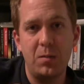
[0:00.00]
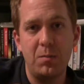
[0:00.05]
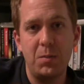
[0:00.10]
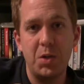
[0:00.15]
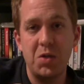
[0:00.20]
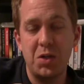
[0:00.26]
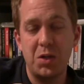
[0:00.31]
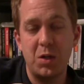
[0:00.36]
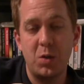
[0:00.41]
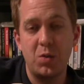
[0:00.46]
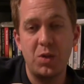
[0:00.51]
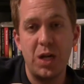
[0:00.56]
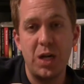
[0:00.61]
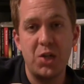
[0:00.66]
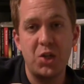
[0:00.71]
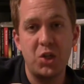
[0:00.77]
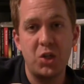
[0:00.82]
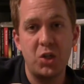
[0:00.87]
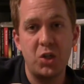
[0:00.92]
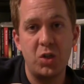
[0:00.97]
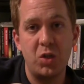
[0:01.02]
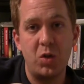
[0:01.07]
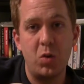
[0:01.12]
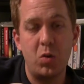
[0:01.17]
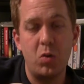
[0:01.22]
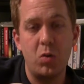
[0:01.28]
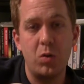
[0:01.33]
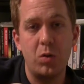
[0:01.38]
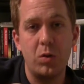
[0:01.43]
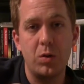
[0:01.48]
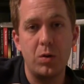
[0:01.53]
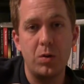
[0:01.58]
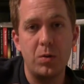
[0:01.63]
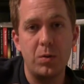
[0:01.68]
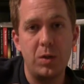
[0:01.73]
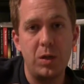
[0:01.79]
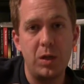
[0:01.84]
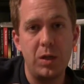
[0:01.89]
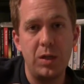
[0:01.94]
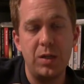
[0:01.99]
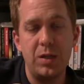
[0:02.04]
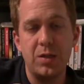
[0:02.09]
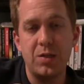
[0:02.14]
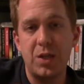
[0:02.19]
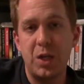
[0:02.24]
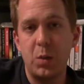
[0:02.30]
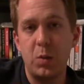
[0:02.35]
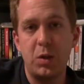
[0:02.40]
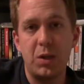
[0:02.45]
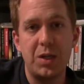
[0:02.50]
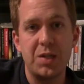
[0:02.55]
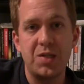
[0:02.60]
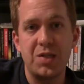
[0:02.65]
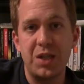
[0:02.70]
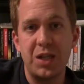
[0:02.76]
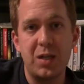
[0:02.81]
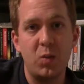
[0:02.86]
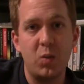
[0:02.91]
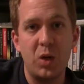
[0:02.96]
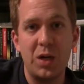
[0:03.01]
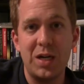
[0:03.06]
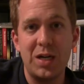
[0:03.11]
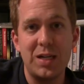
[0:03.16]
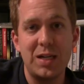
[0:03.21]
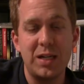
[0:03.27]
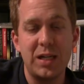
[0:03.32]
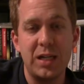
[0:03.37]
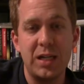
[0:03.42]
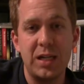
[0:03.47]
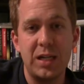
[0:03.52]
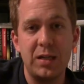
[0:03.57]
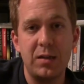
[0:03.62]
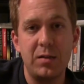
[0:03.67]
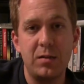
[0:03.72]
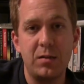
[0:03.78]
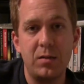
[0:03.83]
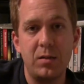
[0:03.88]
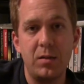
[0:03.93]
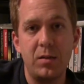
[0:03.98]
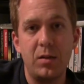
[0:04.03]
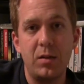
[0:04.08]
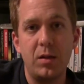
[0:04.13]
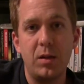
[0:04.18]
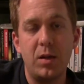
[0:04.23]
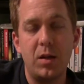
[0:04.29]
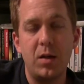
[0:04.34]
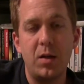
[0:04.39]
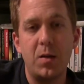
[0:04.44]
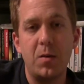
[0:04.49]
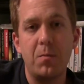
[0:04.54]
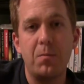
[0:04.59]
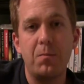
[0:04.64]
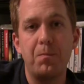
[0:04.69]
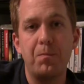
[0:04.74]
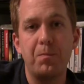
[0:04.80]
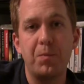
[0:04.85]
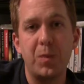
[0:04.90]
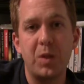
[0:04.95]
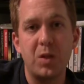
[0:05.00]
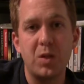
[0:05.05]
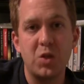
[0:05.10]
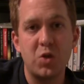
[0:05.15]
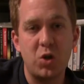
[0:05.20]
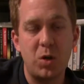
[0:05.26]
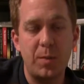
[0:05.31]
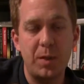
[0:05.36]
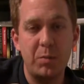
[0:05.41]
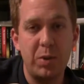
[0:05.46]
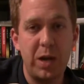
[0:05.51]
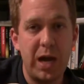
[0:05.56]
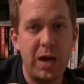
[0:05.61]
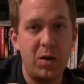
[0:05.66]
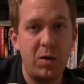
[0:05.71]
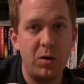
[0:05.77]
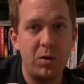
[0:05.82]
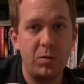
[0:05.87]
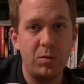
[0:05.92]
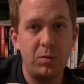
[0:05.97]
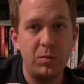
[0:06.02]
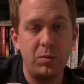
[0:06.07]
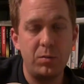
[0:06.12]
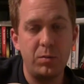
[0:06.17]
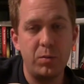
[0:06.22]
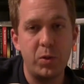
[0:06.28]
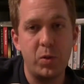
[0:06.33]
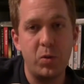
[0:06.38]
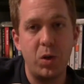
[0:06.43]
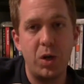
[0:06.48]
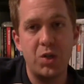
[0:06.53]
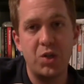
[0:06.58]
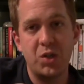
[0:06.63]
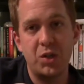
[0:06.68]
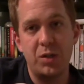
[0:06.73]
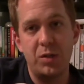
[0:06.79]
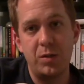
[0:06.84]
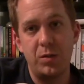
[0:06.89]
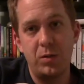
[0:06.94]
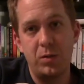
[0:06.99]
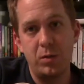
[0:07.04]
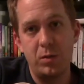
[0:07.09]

music notation, or say we're gonna see it written in a strumming pattern progression.